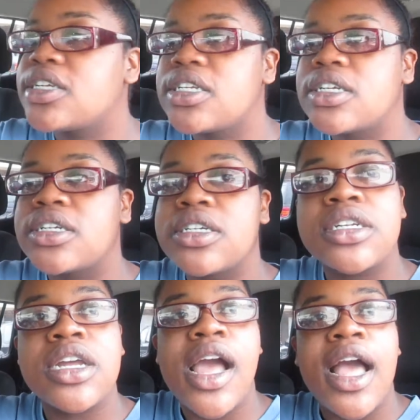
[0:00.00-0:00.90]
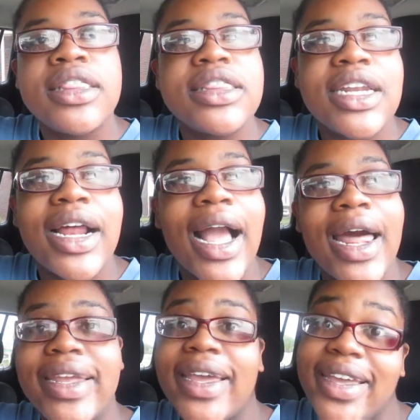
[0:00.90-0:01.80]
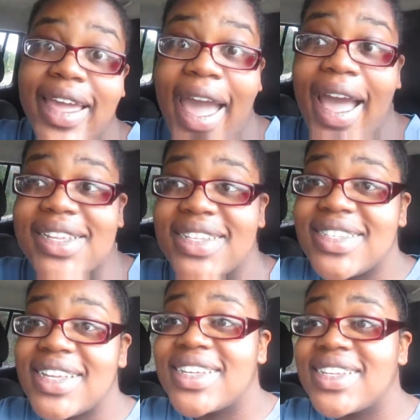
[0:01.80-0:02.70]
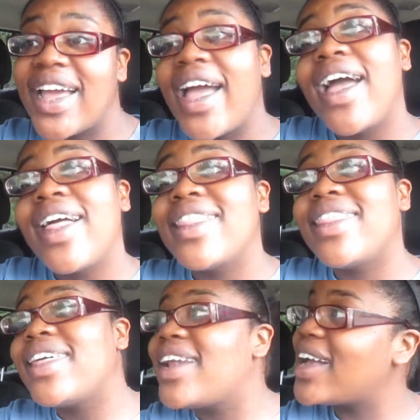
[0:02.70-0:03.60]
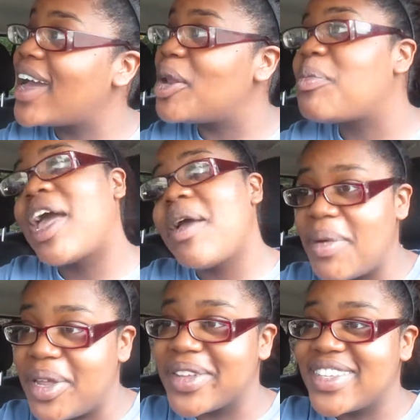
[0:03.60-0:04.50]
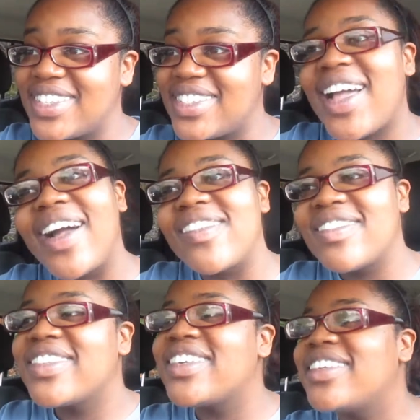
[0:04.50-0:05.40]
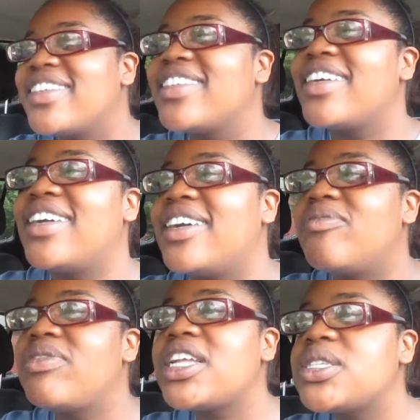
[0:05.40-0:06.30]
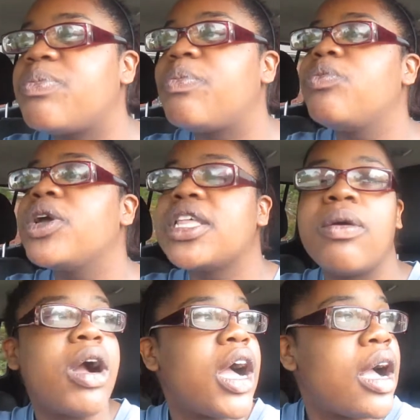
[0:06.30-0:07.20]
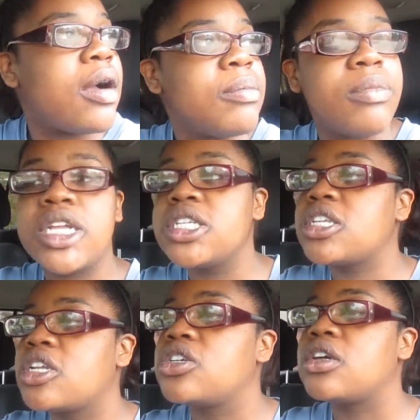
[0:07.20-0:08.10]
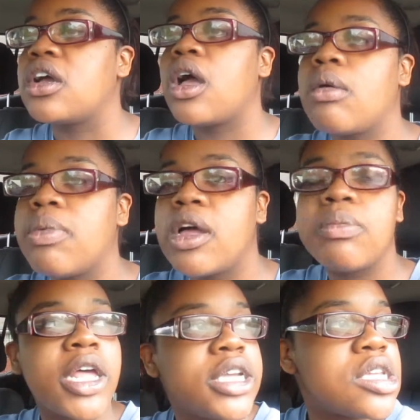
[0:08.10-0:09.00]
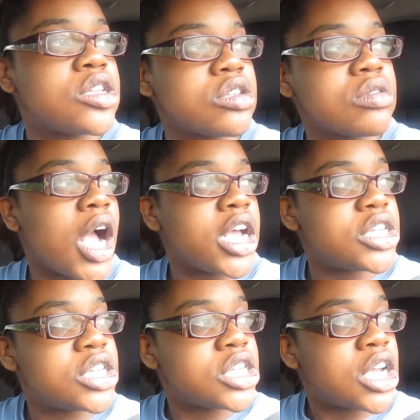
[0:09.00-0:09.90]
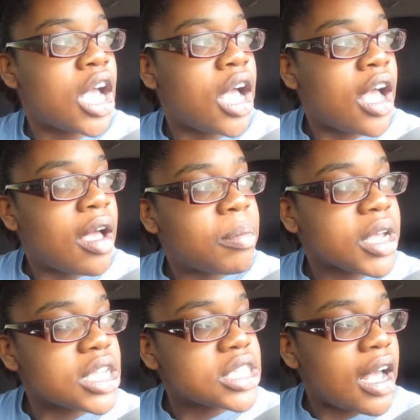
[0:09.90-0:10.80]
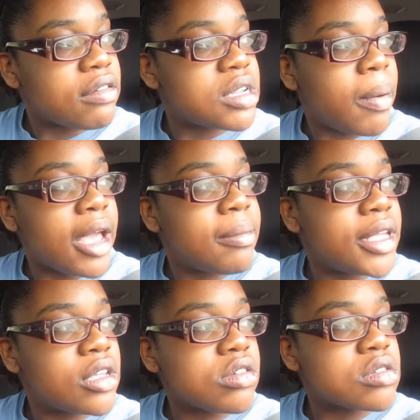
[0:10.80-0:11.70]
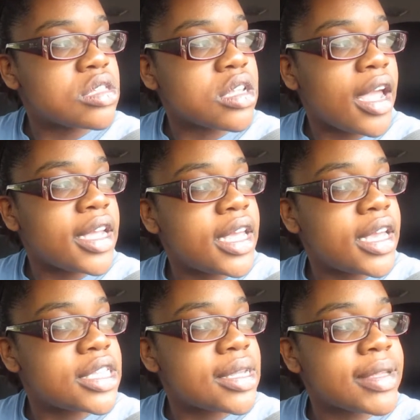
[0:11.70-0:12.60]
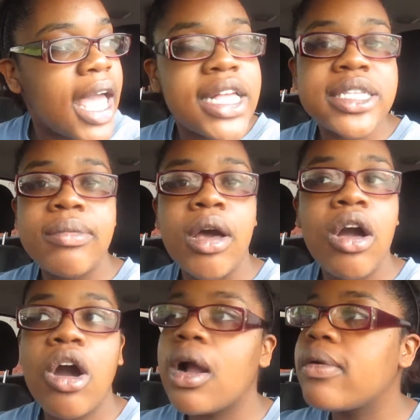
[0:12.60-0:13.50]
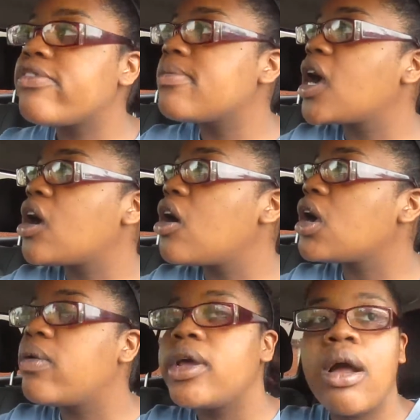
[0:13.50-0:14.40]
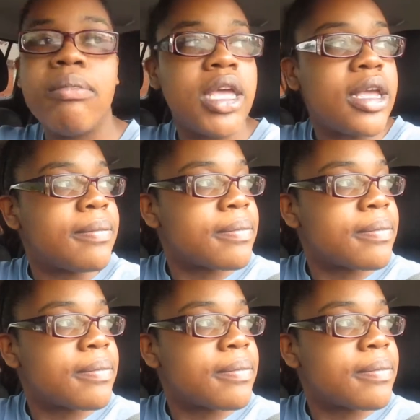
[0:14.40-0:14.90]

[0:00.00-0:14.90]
Then I gotta get gas. Then I gotta pay bills. So, that's really why I'm in such a hubbub, like such a rush, because I have to pay bills and get some gas in my car for my car quit on me.